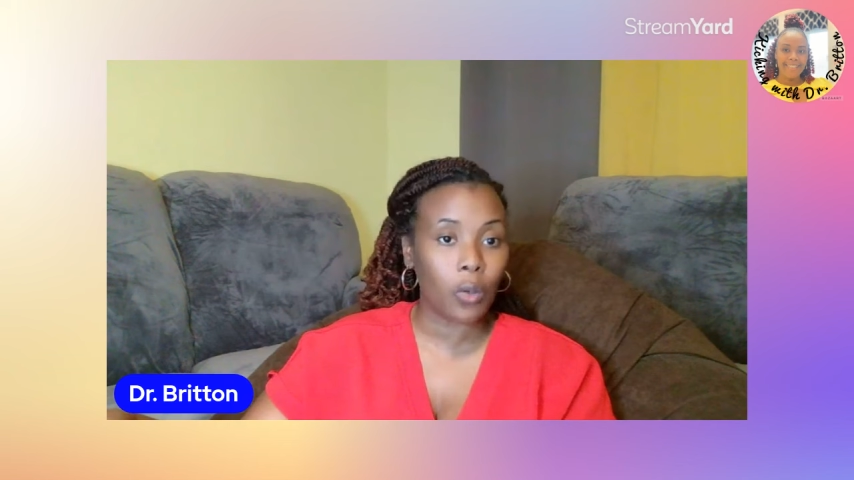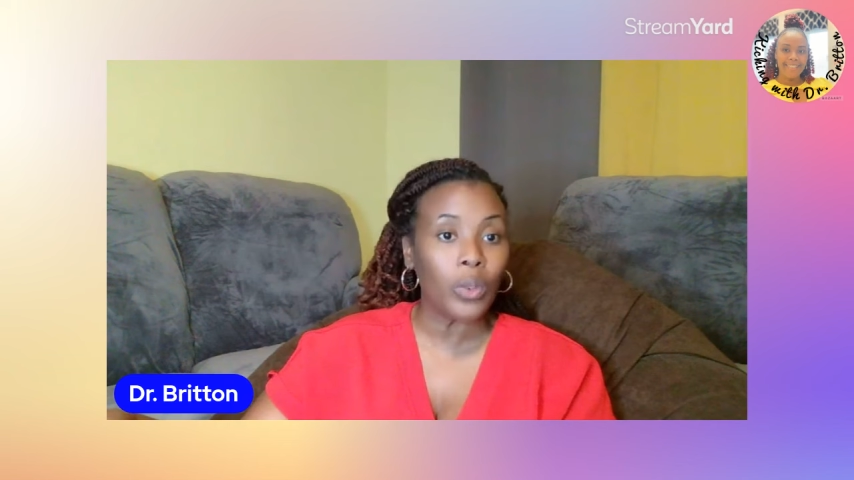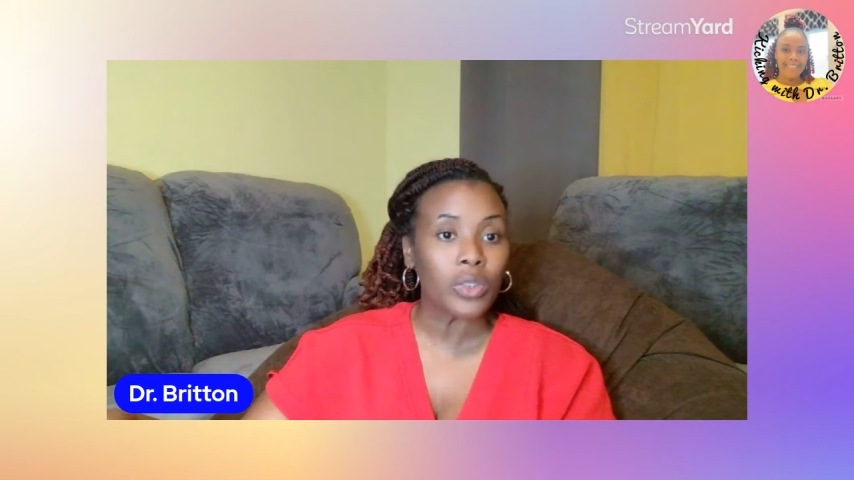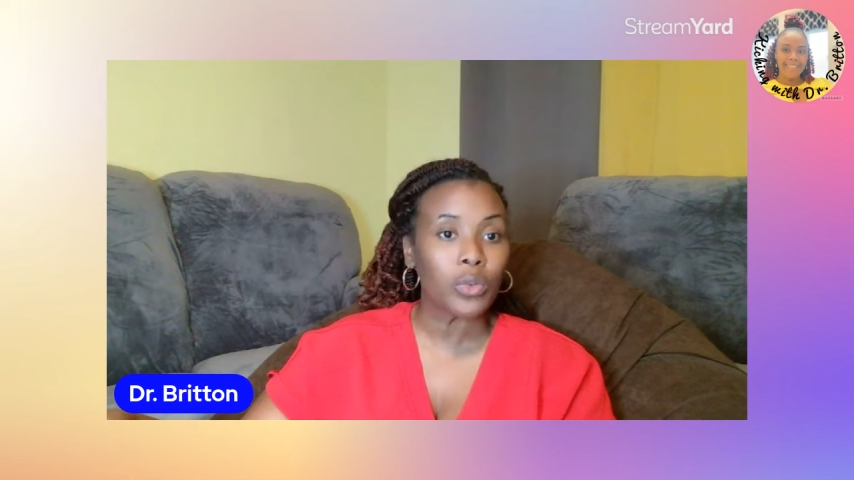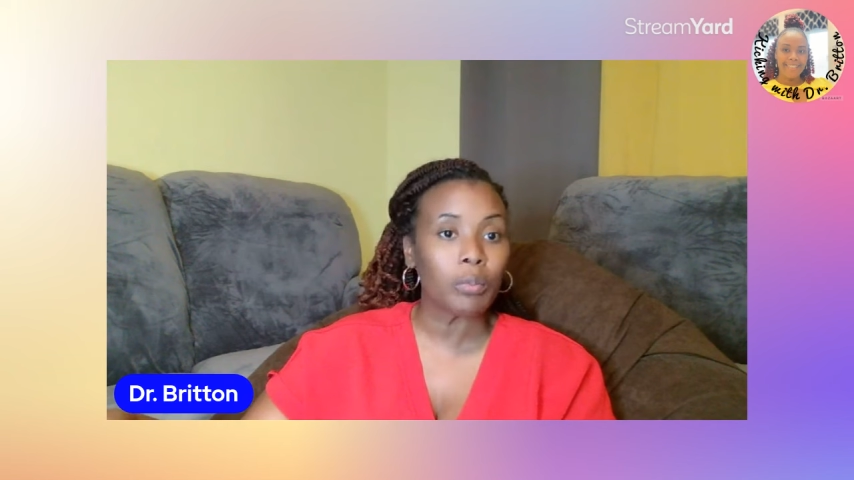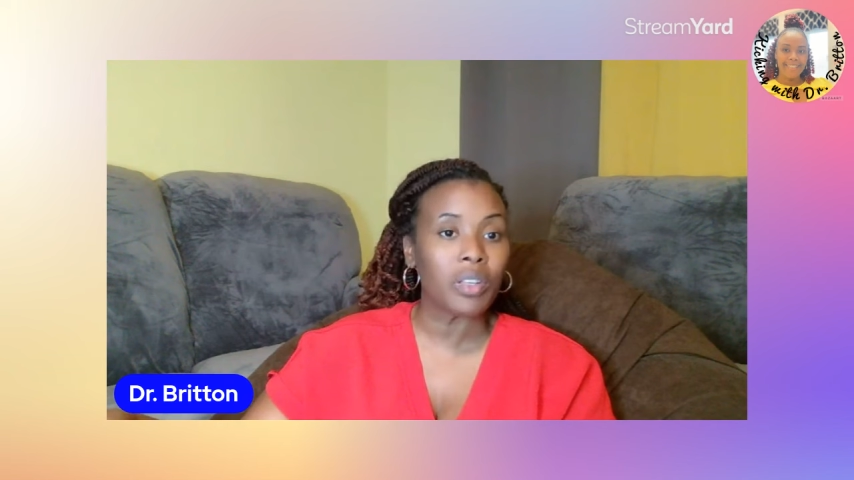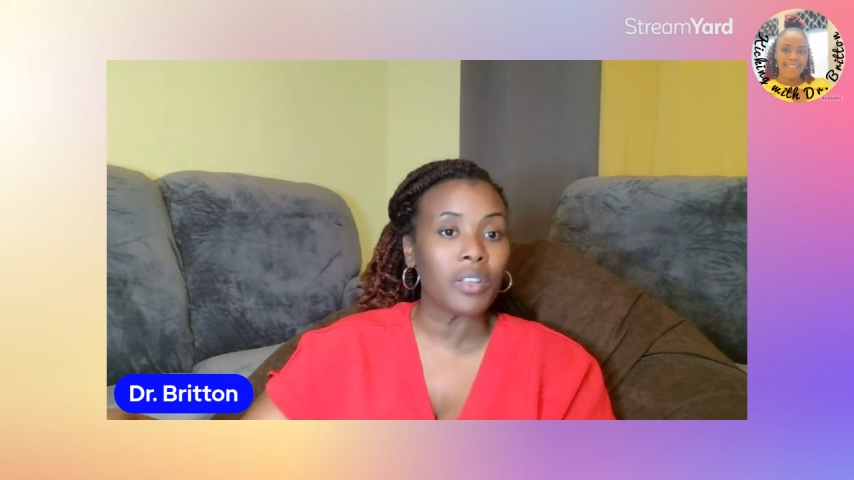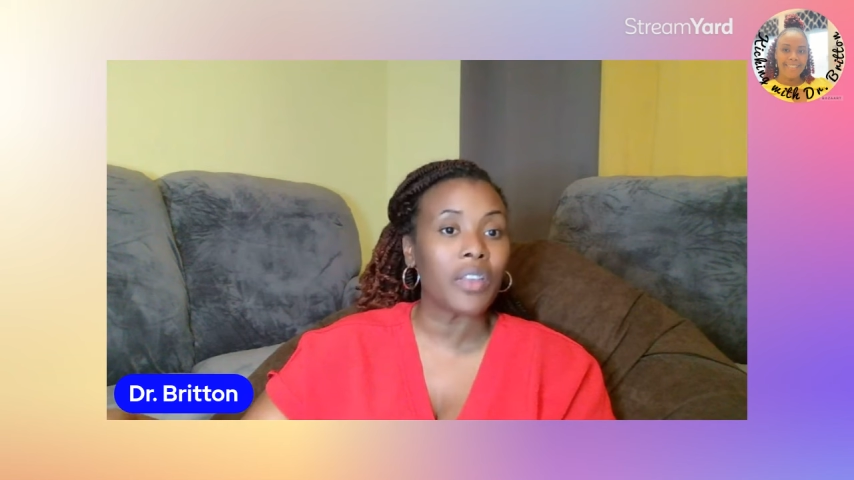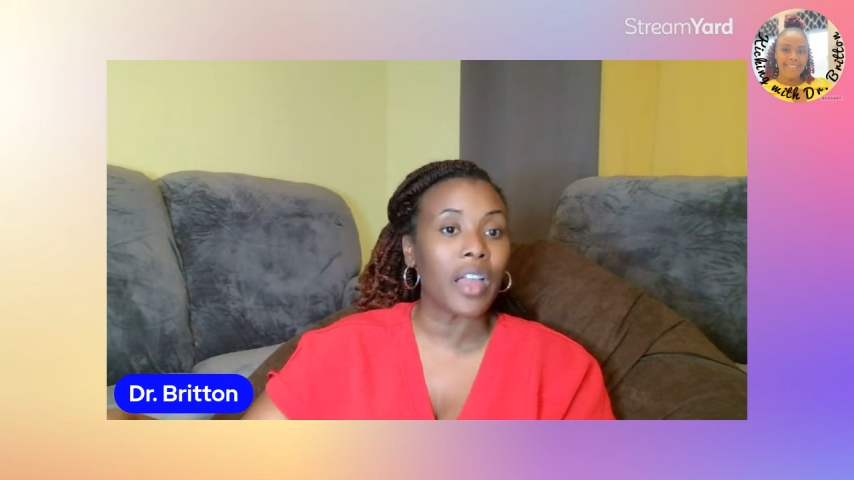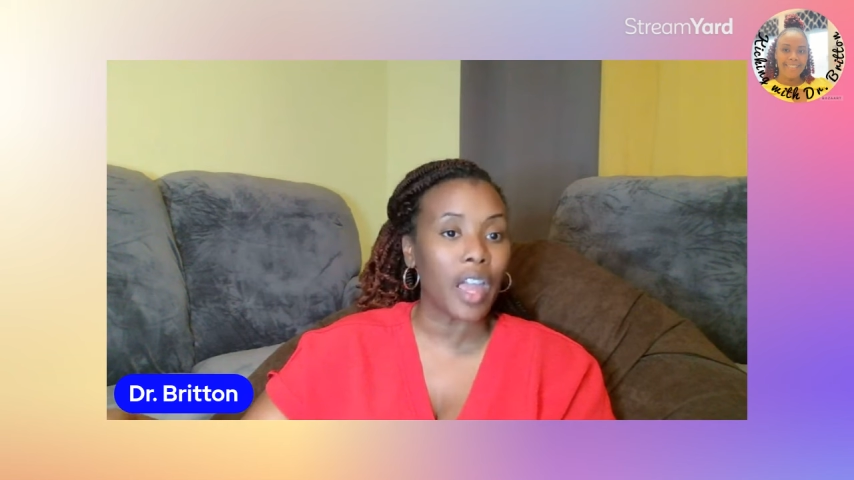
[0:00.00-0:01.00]
which would be
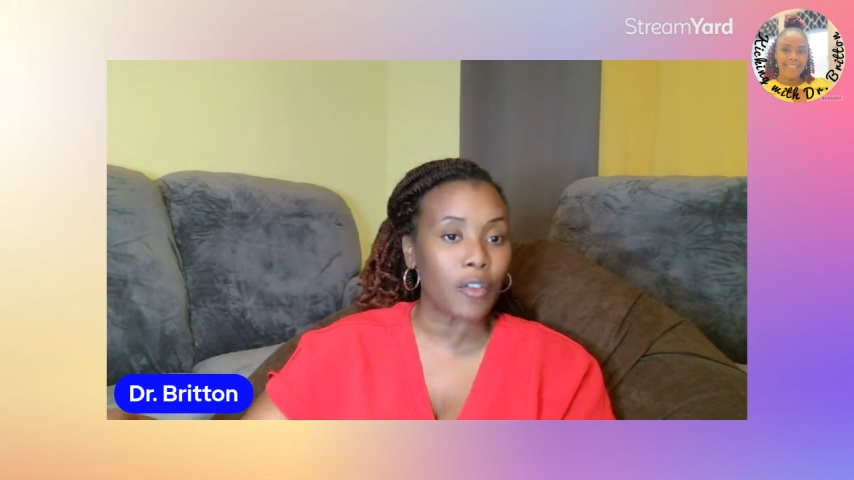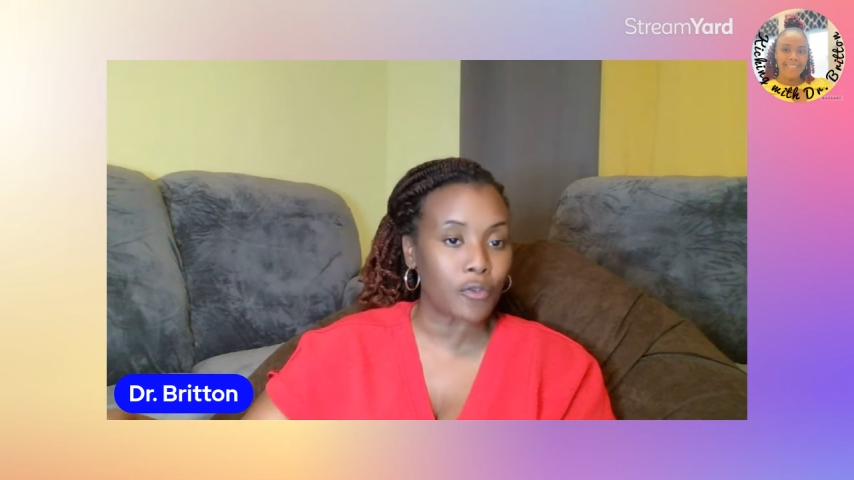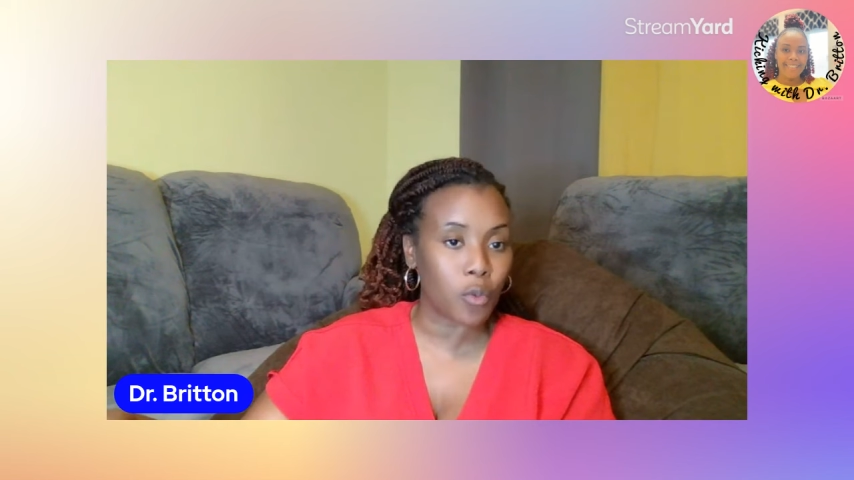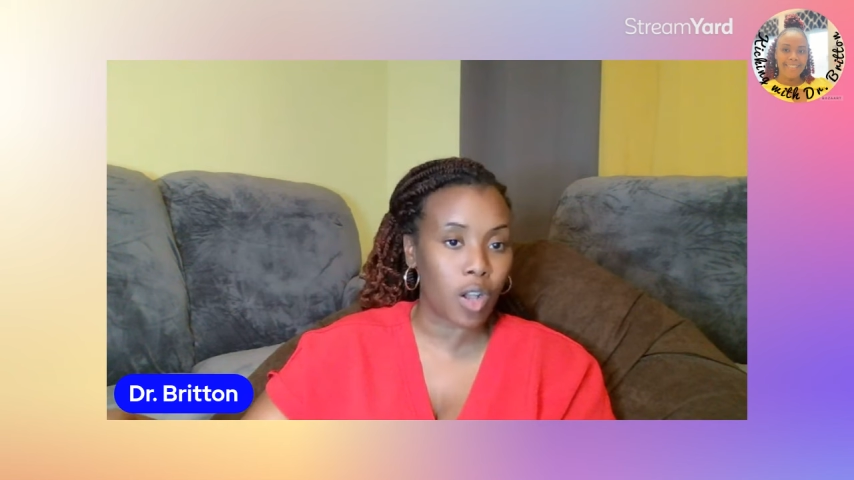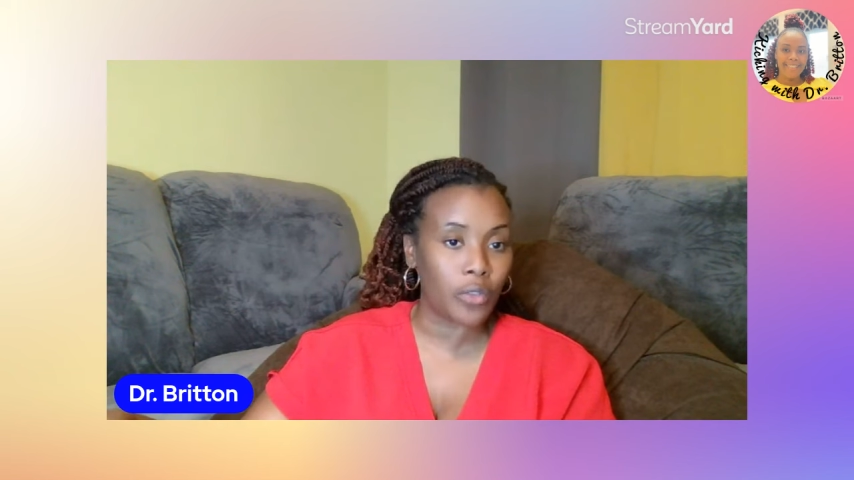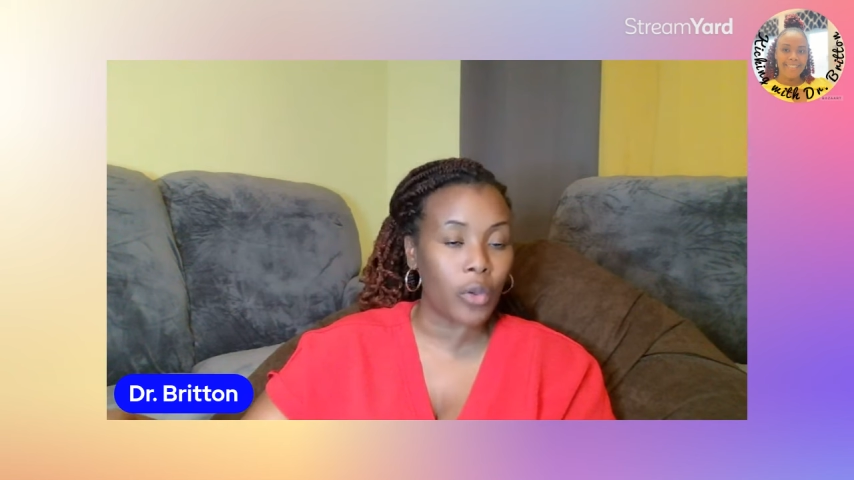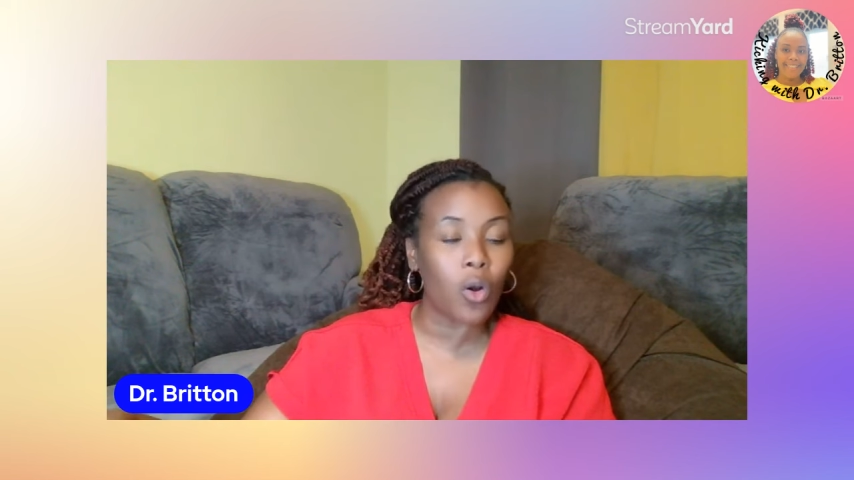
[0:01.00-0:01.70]
the F1